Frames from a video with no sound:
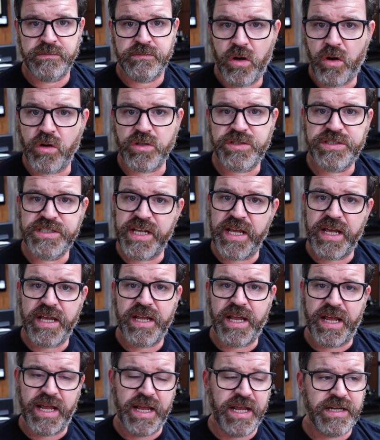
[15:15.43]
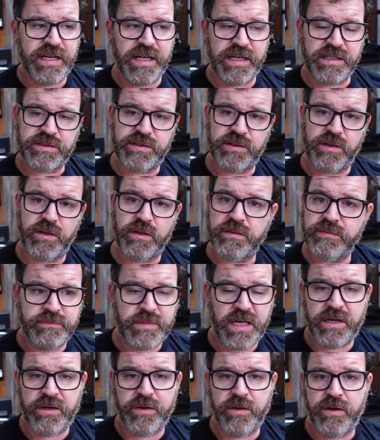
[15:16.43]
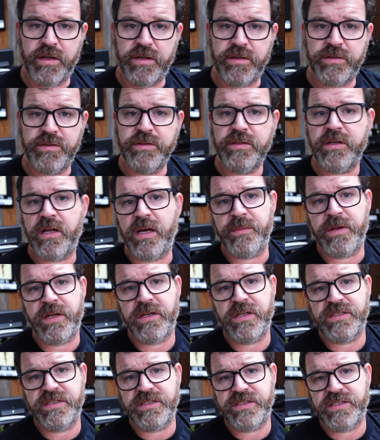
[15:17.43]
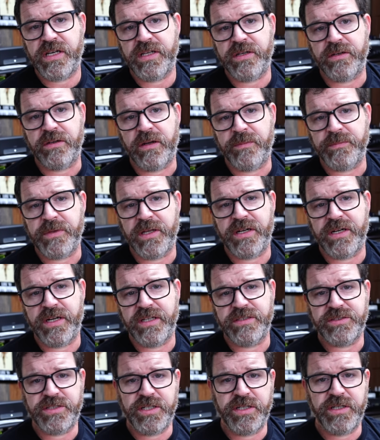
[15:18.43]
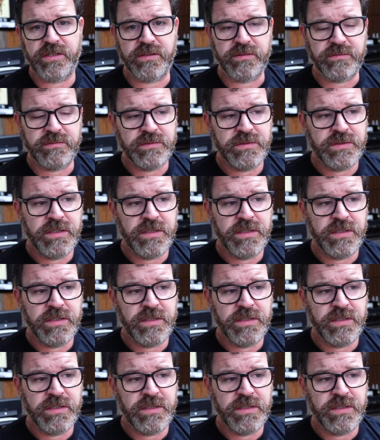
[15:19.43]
RCA and XLR. I don't know how to do it. I'm not a designer. I'm not an engineer.